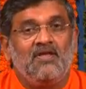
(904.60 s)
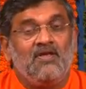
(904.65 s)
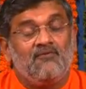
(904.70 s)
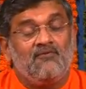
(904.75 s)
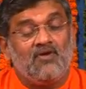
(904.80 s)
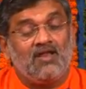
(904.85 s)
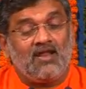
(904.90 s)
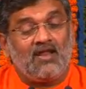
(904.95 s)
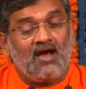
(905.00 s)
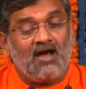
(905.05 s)

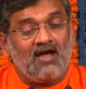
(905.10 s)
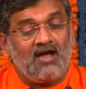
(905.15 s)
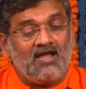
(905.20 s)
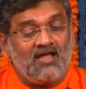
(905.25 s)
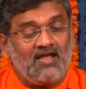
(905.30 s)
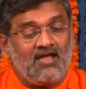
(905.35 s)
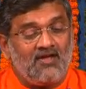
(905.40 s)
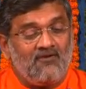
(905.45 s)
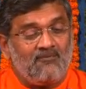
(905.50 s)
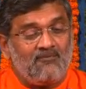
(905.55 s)
When I
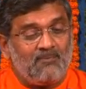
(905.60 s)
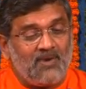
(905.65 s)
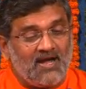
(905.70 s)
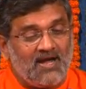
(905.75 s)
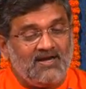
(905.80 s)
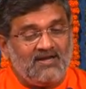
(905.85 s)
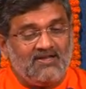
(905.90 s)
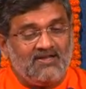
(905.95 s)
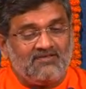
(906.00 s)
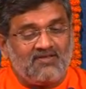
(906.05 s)
have
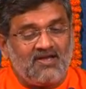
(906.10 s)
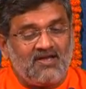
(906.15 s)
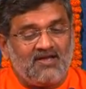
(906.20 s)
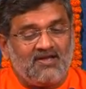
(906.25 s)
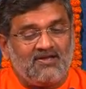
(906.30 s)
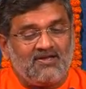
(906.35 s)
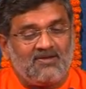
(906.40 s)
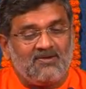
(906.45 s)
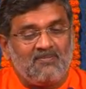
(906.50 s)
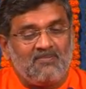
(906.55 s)
my
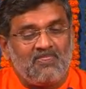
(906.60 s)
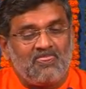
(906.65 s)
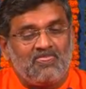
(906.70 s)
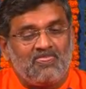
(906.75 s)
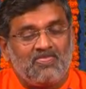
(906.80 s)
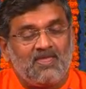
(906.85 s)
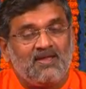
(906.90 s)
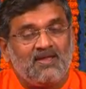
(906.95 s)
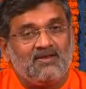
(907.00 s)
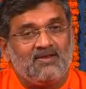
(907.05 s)
desire,
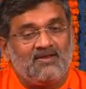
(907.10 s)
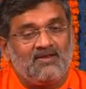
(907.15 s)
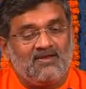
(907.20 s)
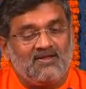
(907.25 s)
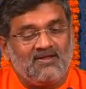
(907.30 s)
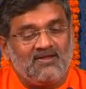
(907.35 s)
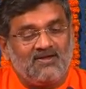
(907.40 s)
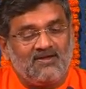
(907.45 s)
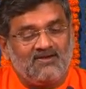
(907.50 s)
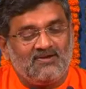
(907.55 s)
then
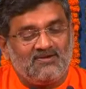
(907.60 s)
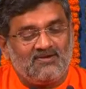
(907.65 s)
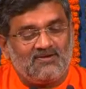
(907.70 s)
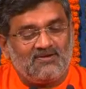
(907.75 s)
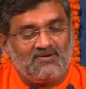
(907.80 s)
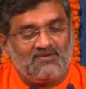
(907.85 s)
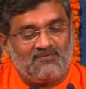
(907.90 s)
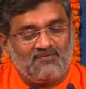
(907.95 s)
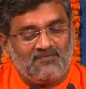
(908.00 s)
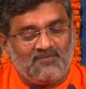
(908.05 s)

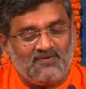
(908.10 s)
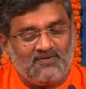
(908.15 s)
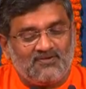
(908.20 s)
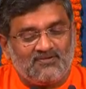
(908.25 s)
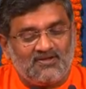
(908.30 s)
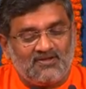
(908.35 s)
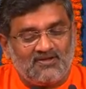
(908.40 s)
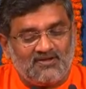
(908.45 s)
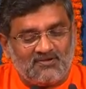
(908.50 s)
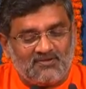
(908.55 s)

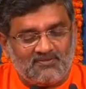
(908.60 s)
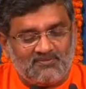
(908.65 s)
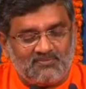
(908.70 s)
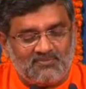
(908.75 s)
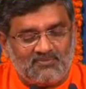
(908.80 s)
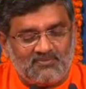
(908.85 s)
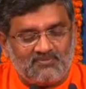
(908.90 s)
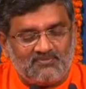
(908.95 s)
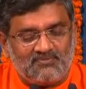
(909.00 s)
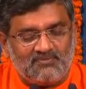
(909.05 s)
the
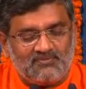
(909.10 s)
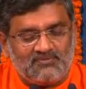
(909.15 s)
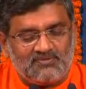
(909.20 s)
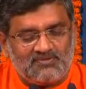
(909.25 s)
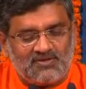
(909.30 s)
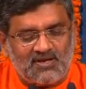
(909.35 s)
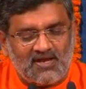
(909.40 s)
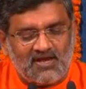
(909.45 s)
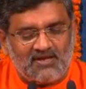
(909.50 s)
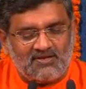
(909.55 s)

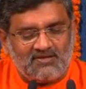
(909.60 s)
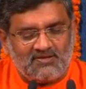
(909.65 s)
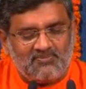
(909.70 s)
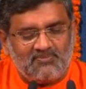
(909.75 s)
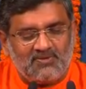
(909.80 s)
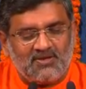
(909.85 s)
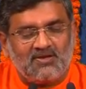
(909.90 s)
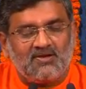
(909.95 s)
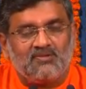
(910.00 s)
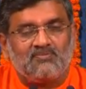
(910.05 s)
strength
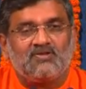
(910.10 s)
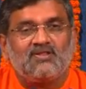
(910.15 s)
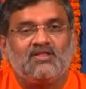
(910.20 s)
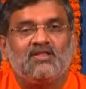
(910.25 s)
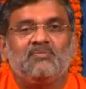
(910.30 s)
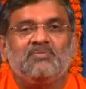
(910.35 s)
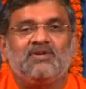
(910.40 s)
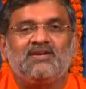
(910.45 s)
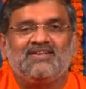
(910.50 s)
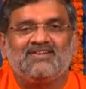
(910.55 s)
becomes
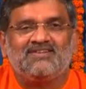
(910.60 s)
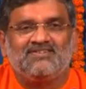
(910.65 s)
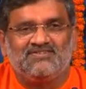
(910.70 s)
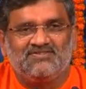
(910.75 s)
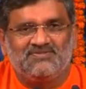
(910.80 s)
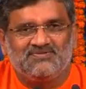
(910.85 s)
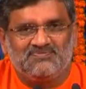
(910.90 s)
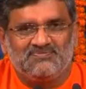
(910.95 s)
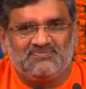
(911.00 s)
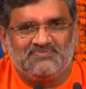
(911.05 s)
limited.
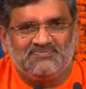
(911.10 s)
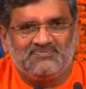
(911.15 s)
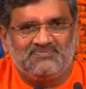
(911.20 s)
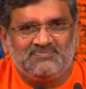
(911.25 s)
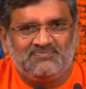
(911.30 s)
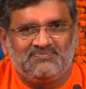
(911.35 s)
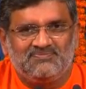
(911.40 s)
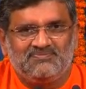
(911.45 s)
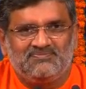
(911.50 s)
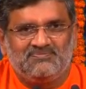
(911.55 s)

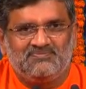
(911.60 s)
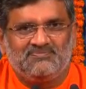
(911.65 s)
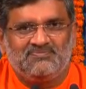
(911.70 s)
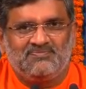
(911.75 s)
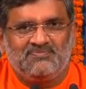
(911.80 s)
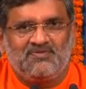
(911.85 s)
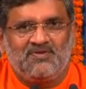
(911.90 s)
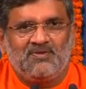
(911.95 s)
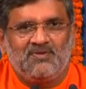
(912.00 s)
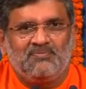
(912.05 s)

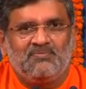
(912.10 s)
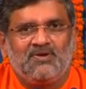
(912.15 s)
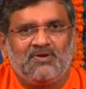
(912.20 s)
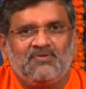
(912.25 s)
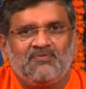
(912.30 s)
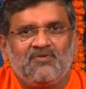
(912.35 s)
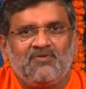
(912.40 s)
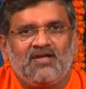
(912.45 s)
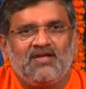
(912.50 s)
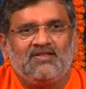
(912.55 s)

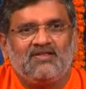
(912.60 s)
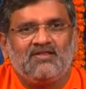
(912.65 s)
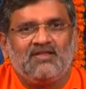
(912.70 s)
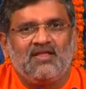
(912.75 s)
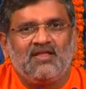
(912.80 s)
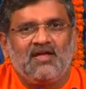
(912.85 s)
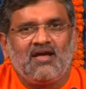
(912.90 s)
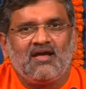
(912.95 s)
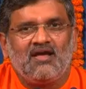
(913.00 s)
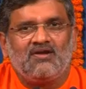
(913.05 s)
But when
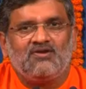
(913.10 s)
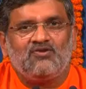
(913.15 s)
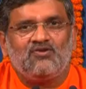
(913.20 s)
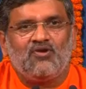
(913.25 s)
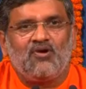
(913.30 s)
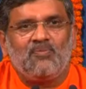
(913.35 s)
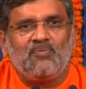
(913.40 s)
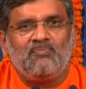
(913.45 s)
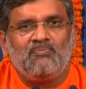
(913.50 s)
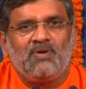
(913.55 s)
I
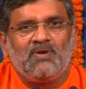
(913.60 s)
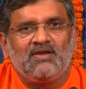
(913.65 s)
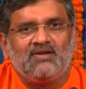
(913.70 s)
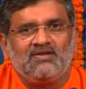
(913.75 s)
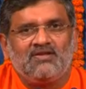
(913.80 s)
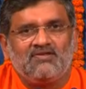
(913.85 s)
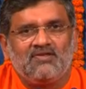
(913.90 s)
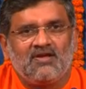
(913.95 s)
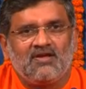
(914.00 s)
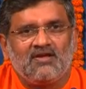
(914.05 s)
drop my
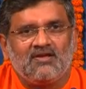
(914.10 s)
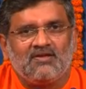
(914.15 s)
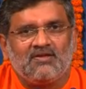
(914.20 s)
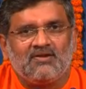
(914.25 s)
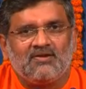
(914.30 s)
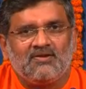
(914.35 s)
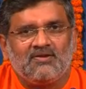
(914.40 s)
desire,